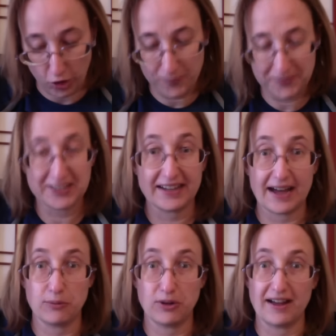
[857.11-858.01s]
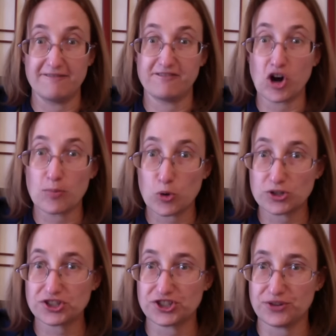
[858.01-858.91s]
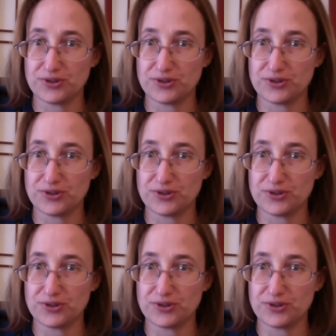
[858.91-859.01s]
Hopefully I will have far more to show you